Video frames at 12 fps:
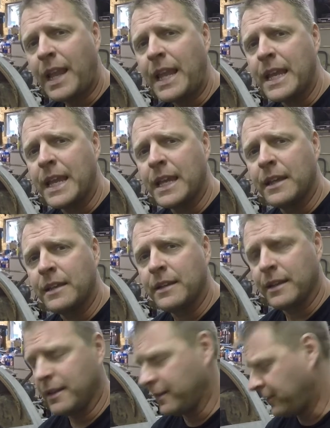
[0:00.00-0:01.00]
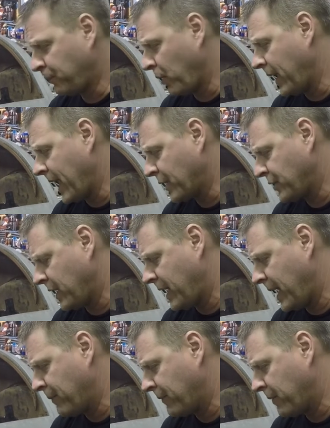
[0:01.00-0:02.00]
And uh, this spring actually
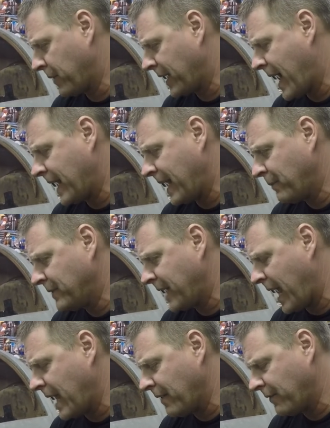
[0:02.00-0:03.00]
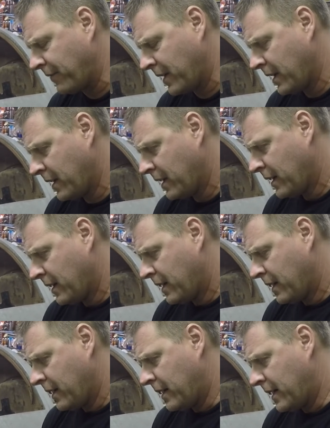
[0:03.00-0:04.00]
came from a guy named Dave.
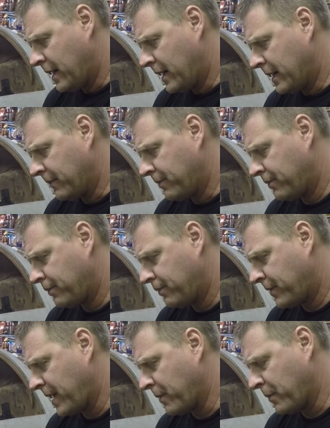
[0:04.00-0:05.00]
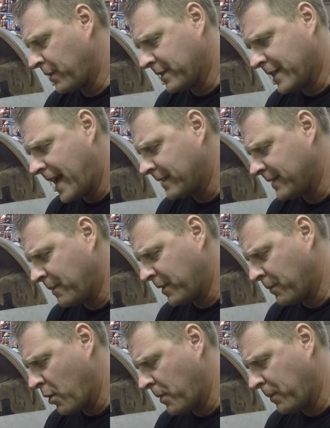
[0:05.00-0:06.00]
Uh, I can't remember his last name at
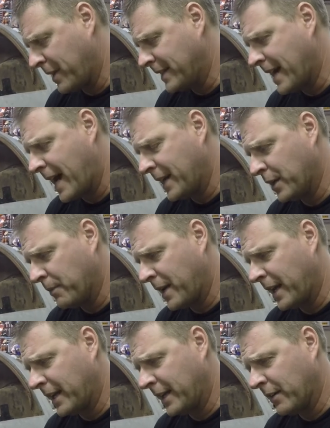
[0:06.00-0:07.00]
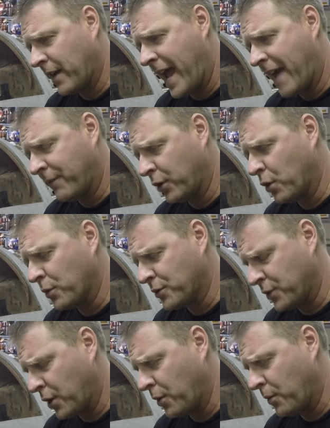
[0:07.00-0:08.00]
the moment. He died here about a year and a half ago or
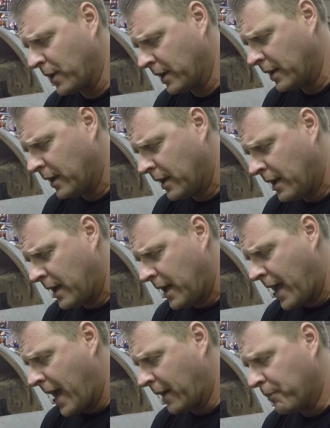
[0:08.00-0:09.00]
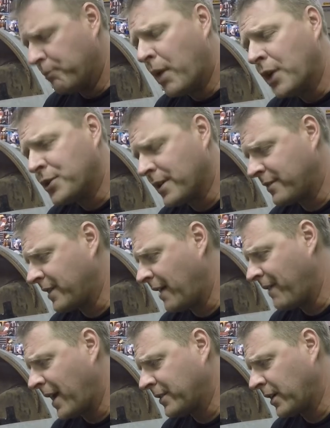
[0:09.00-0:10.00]
so, and had a bunch of
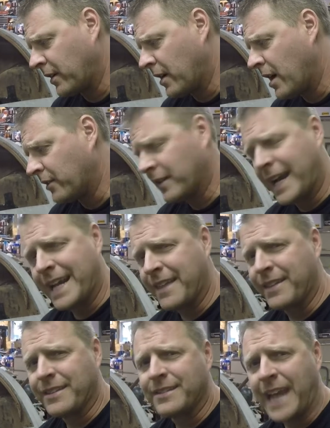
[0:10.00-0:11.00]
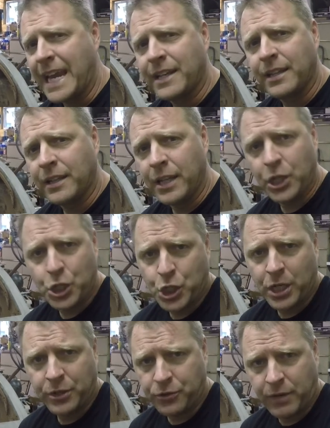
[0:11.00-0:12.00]
stuff out there on 180th and State-ish
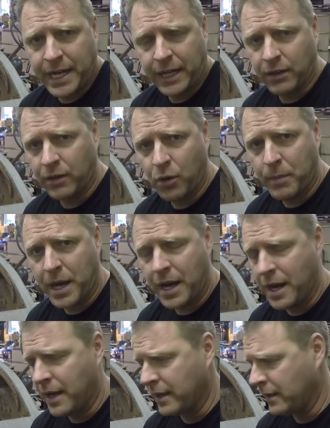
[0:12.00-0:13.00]
Street here in Omaha.